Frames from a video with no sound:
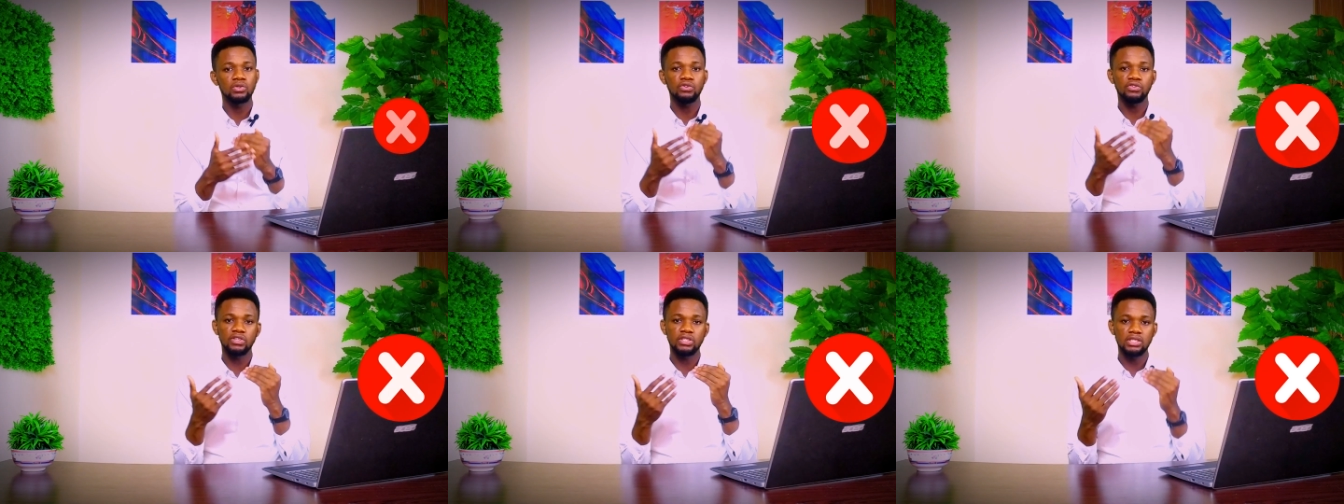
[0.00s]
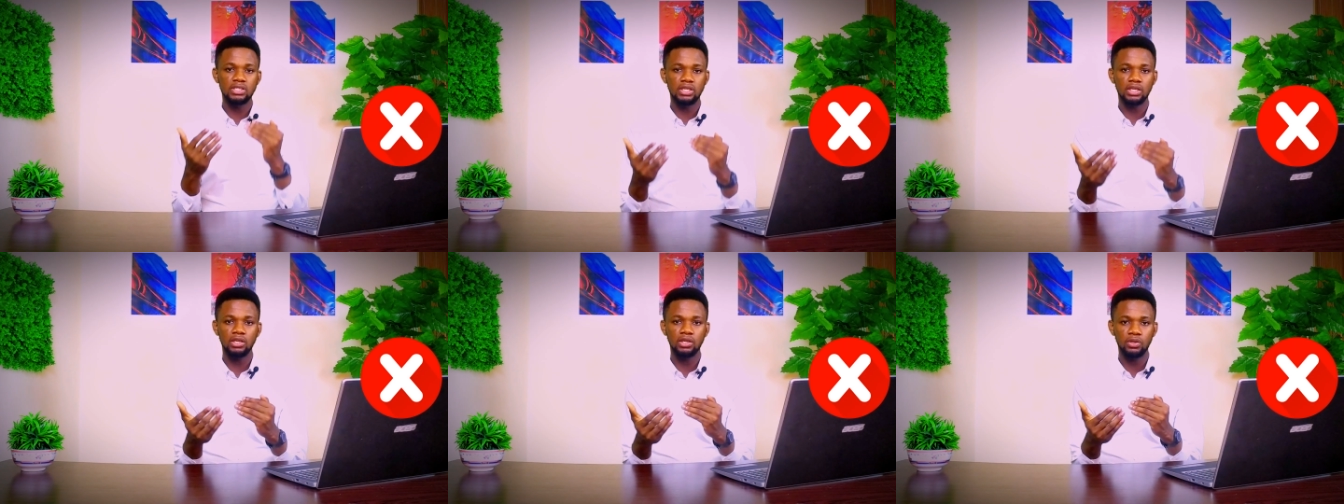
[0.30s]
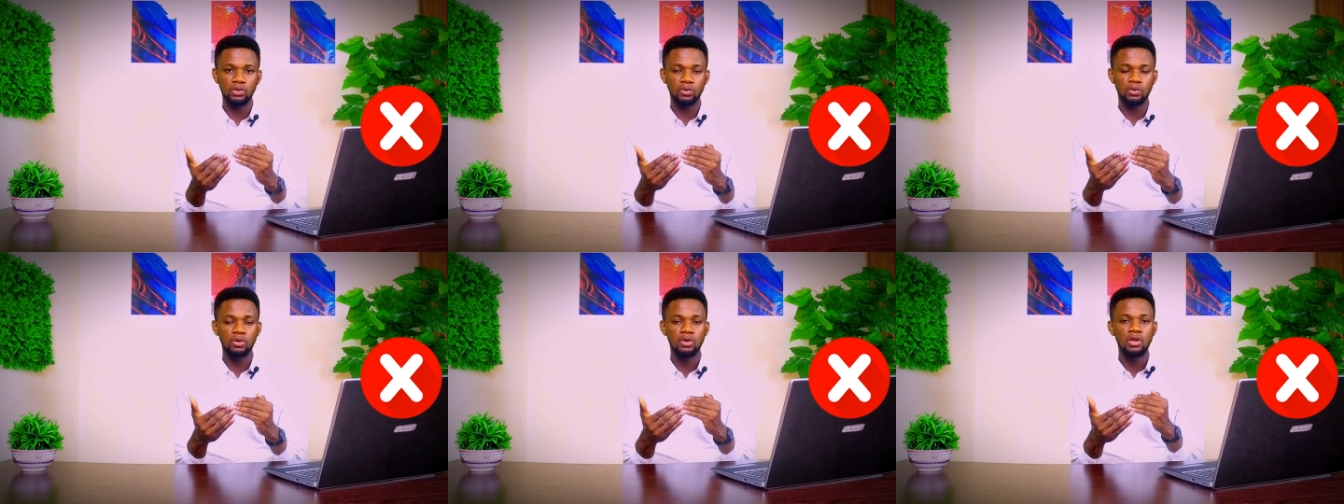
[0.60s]
to
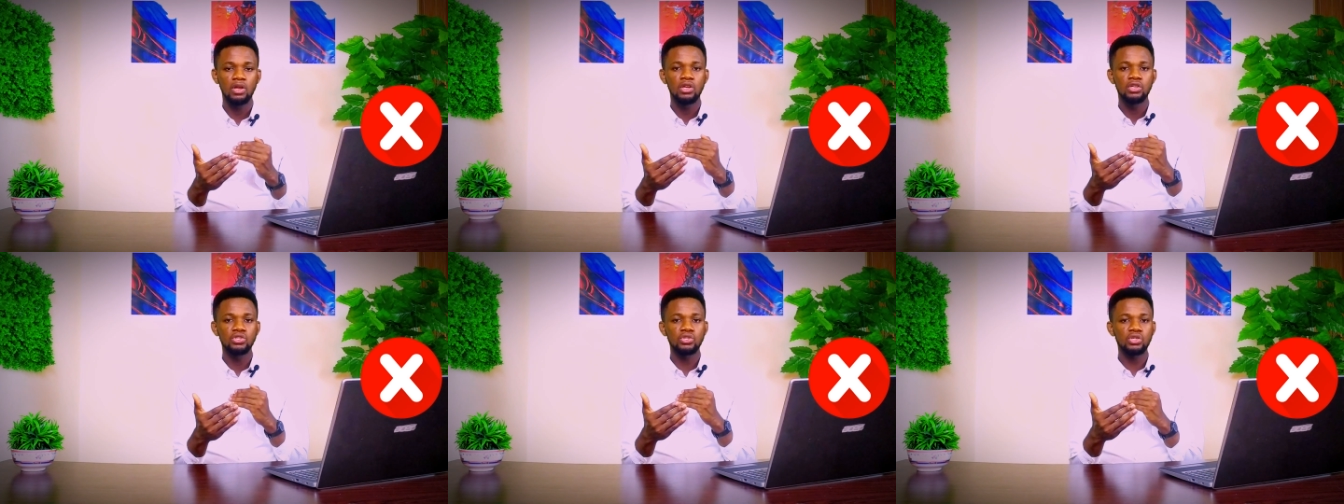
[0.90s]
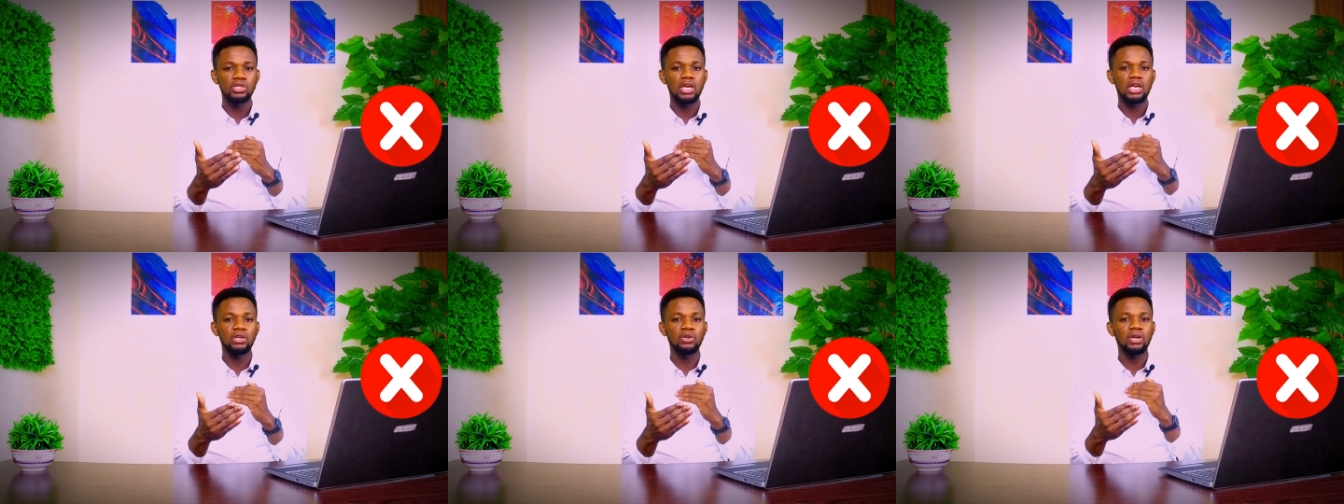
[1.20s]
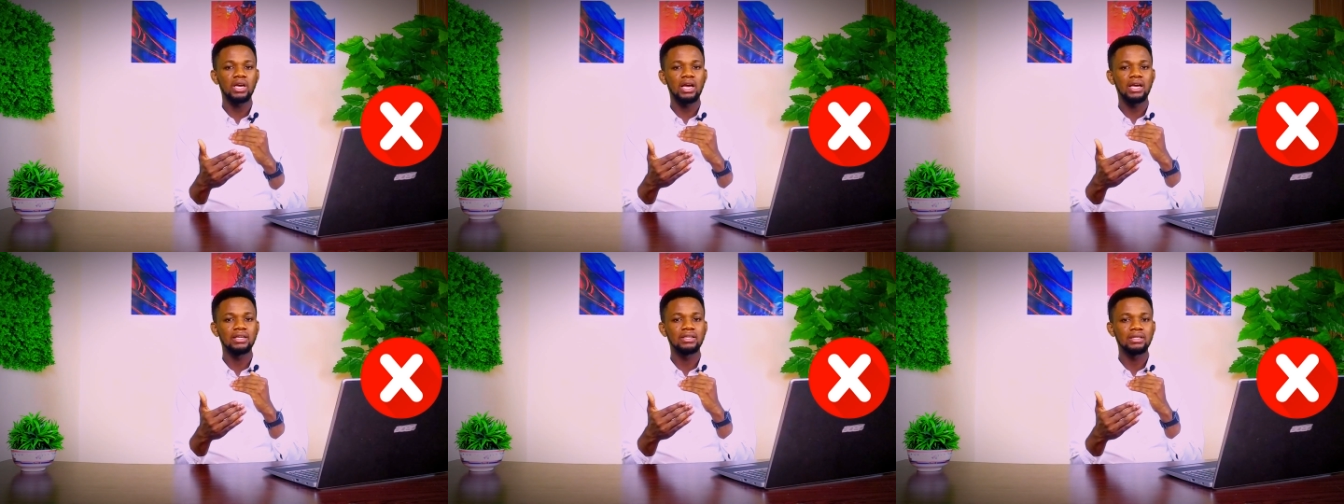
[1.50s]
critique you so that
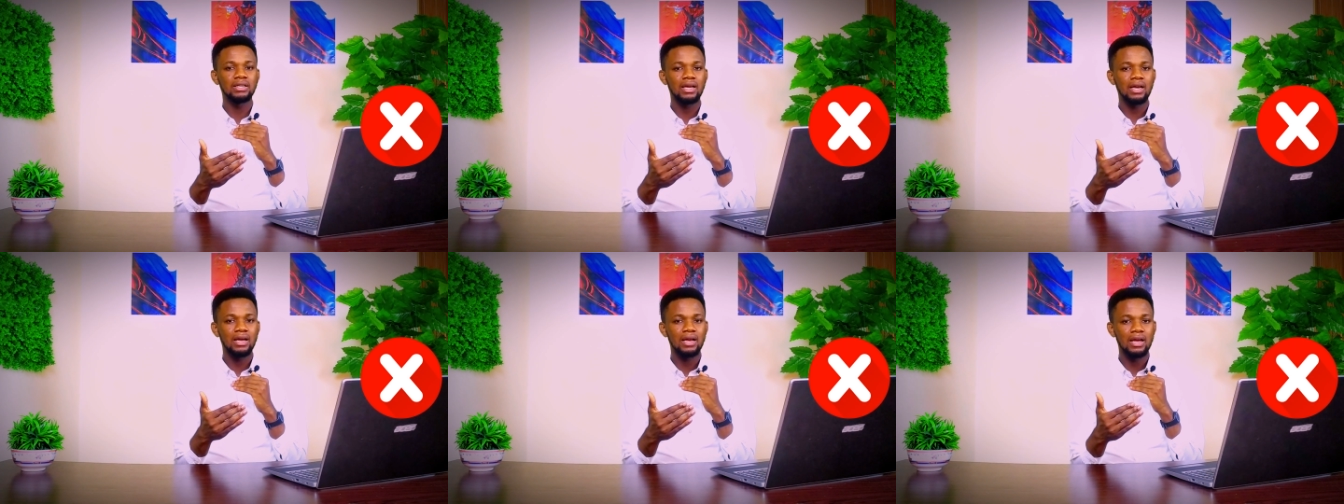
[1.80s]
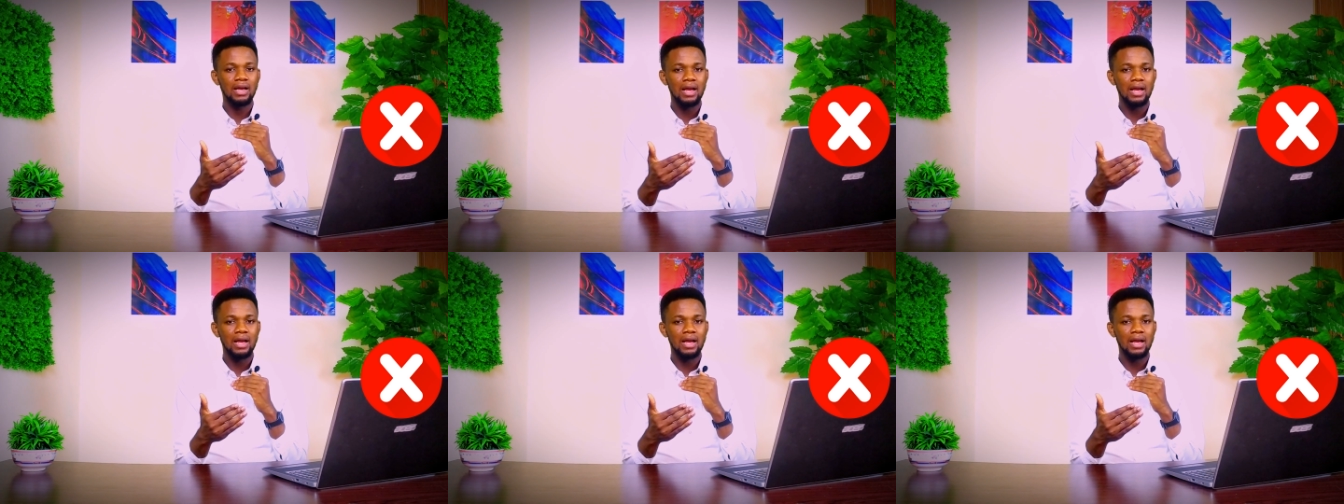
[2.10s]
you can